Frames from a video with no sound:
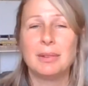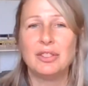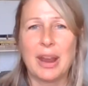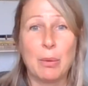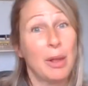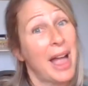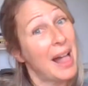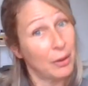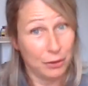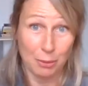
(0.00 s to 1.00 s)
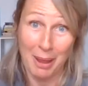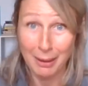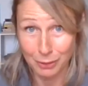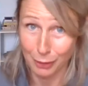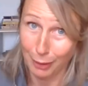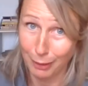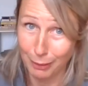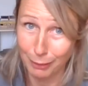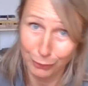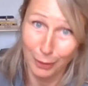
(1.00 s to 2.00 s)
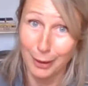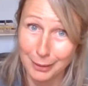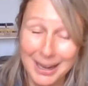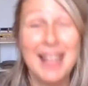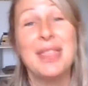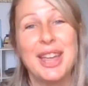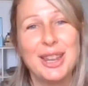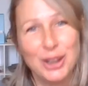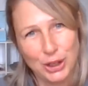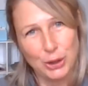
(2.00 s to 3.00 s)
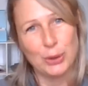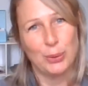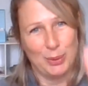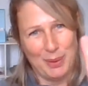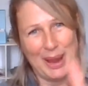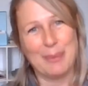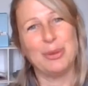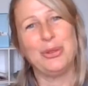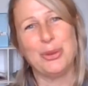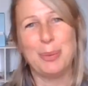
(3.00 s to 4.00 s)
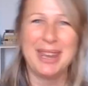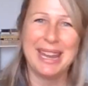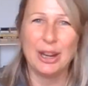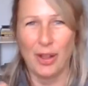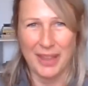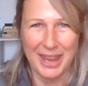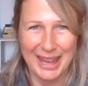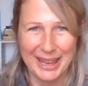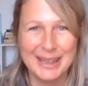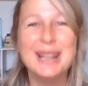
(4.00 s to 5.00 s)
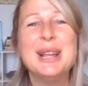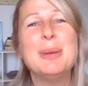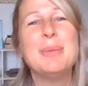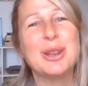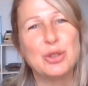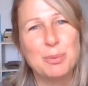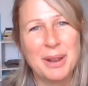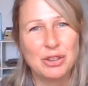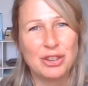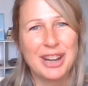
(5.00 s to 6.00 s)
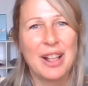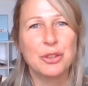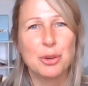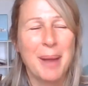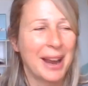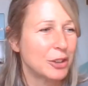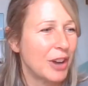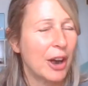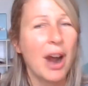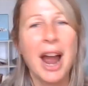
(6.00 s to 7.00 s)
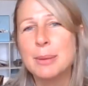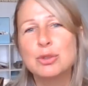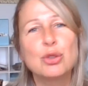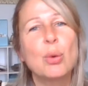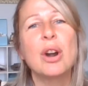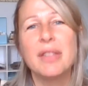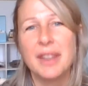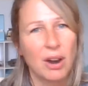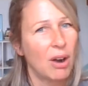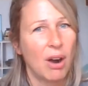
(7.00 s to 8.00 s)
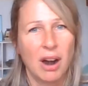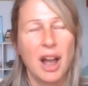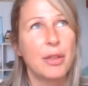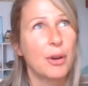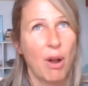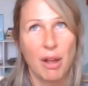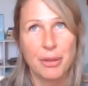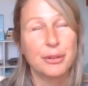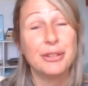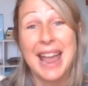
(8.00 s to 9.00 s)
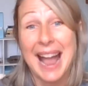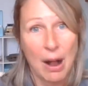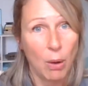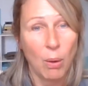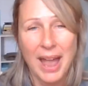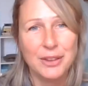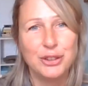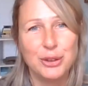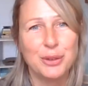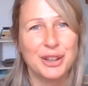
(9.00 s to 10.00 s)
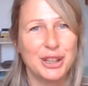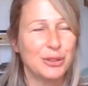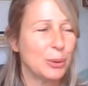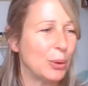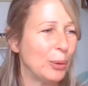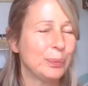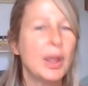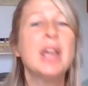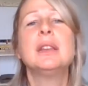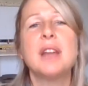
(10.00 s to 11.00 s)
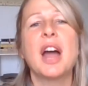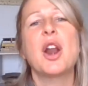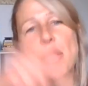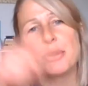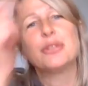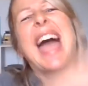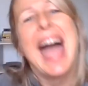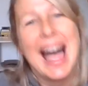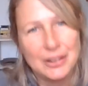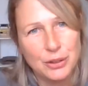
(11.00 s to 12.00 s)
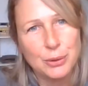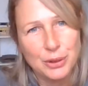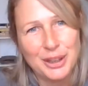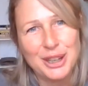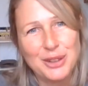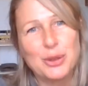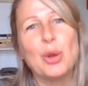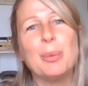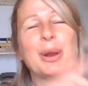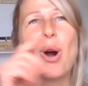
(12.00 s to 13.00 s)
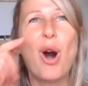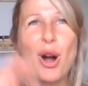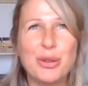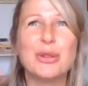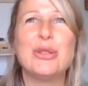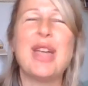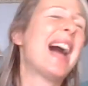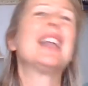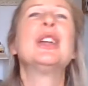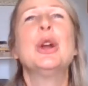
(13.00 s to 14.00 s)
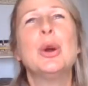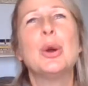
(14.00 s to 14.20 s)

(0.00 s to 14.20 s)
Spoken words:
say, well, Alistair McIntyre said, and then you would be able to be in on the in because you'd mentioned Alistair McIntyre. I am sure there are other authors now at Duke Divinity School, not authors at Duke Divinity School, but authors that